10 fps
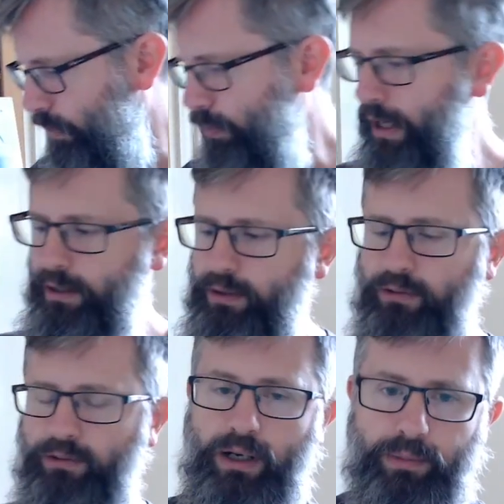one back.
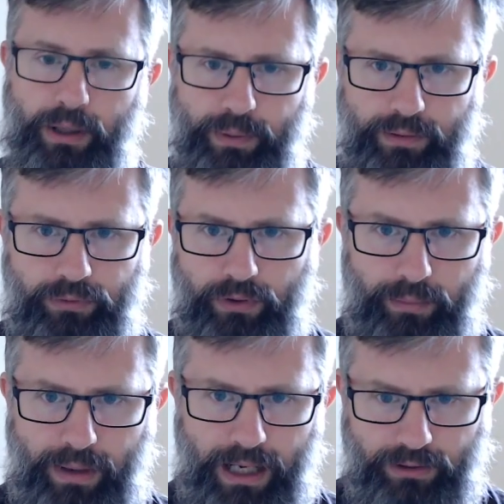This time I went for
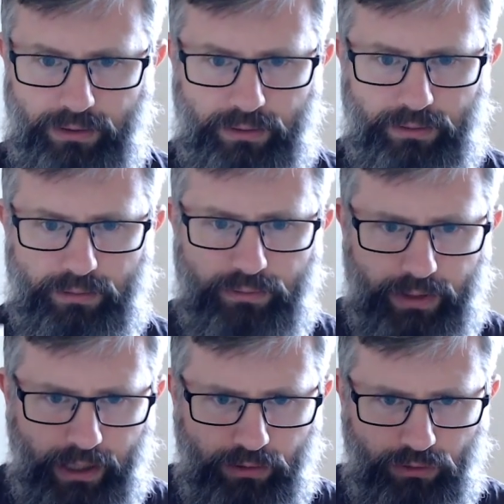a matte
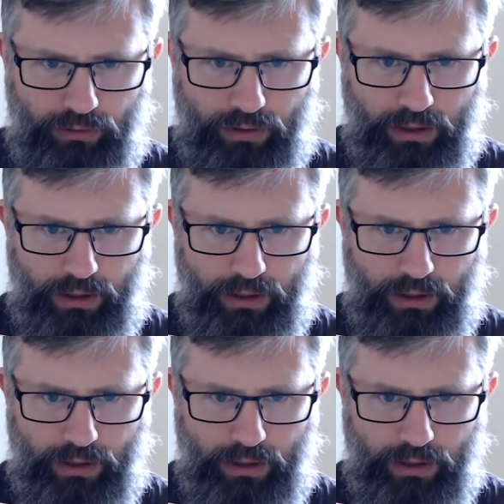finish.